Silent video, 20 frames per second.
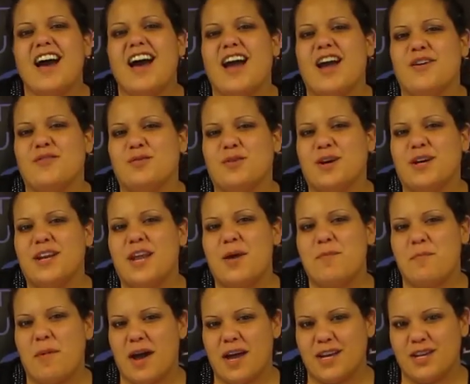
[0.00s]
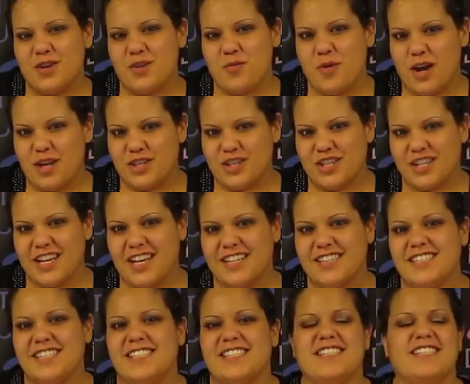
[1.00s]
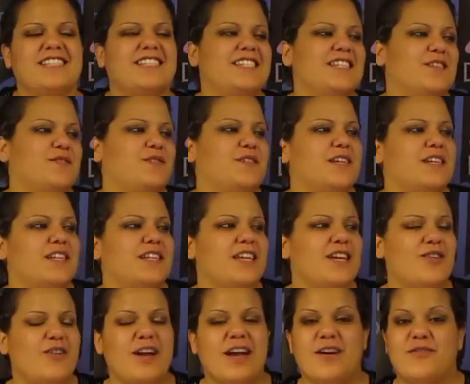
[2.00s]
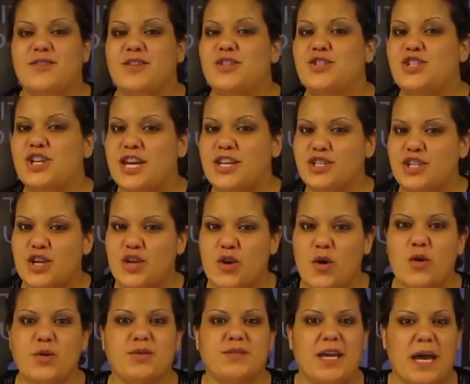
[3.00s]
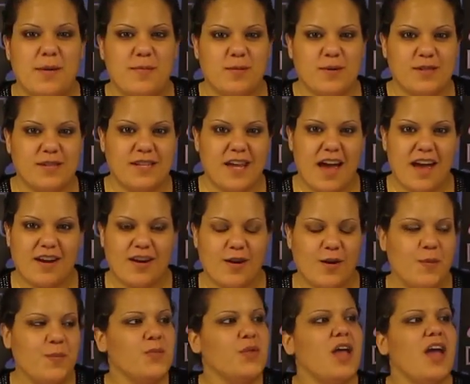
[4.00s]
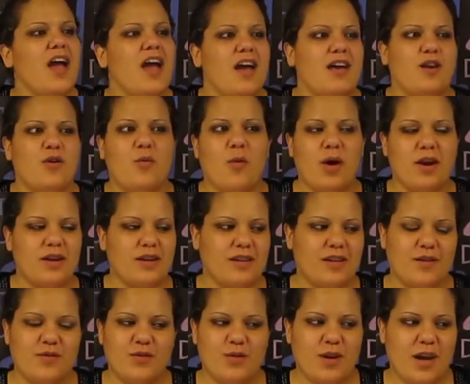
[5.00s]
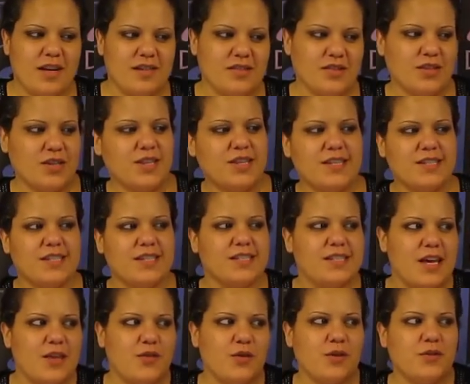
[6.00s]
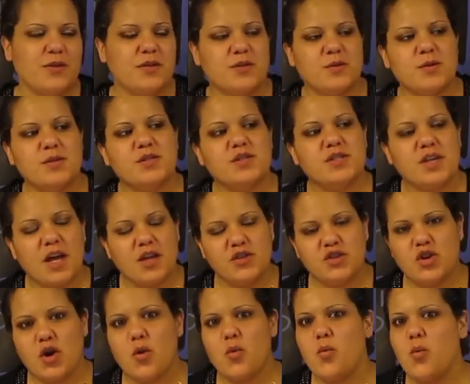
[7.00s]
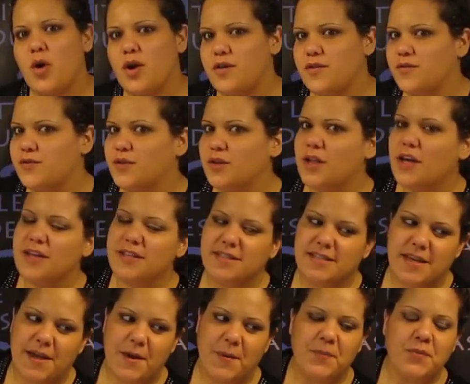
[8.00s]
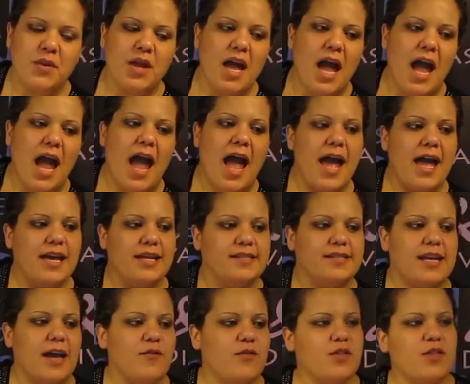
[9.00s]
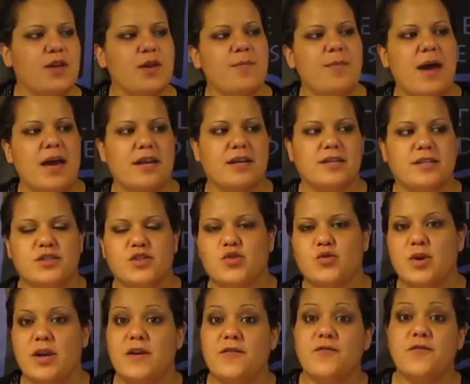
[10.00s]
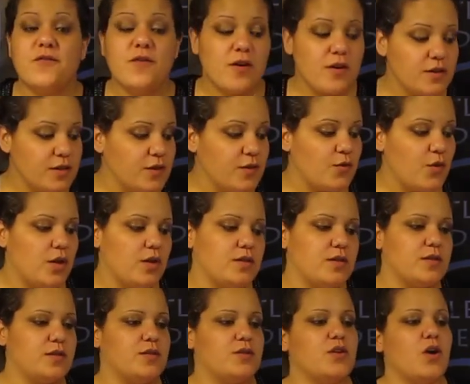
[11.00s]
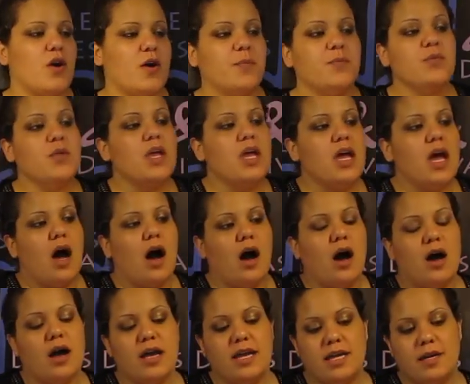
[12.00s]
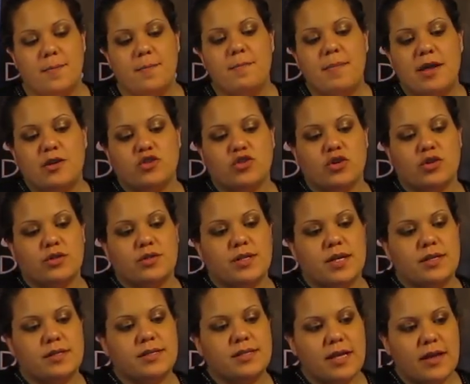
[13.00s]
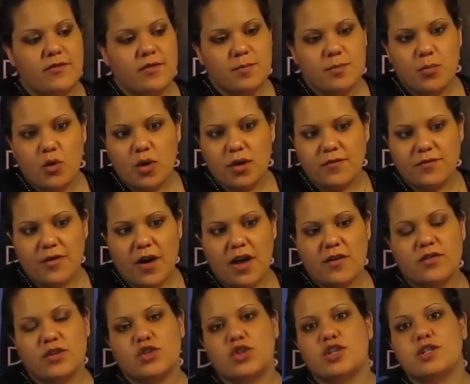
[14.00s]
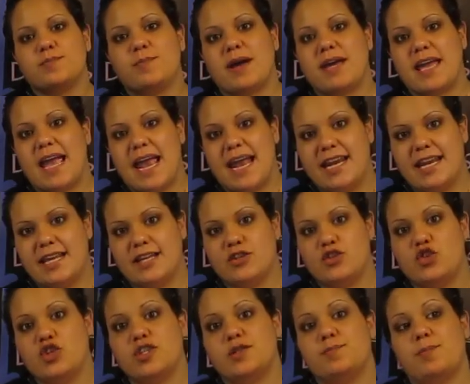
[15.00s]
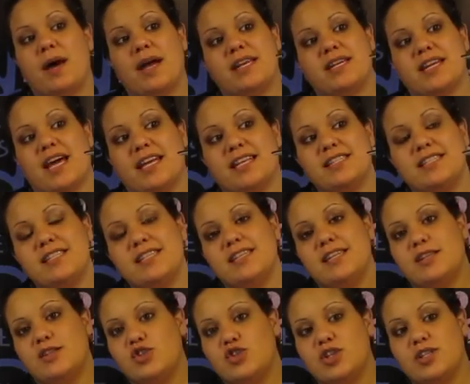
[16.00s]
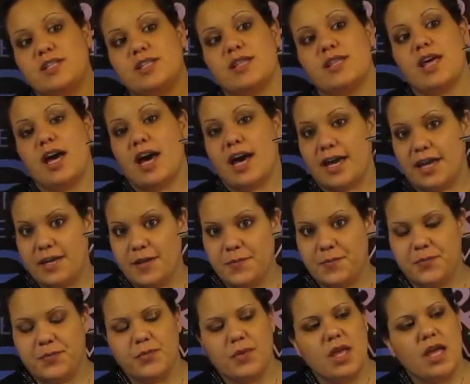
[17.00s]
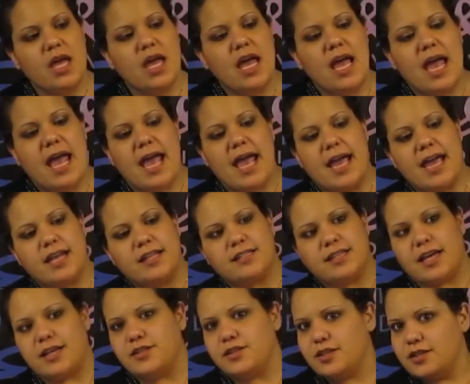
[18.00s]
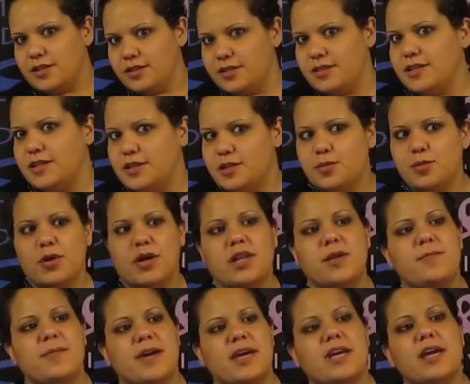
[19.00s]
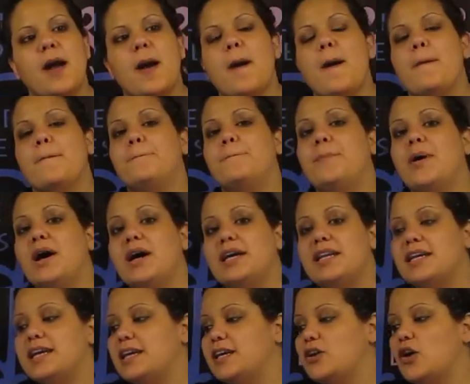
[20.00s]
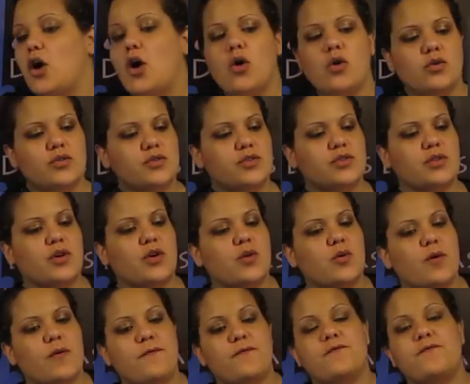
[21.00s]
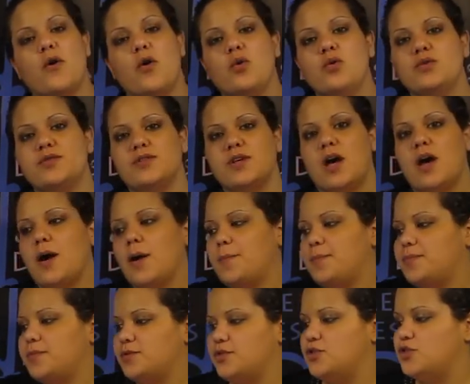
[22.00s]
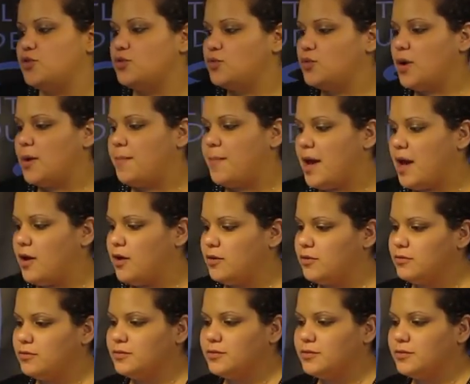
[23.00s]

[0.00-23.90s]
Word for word: Hi everyone, I'm Maya and you're watching LDD TV and here I have the JJ Cole Diaper Stacker and I wanted to give you guys a look at this because I thought this was such a wonderful idea and everything about it is great. First of all, to start, uh, it measures 7.5 inches by 8 inches by 19 inches in the height and as you can see it's pretty big but it also folds up to about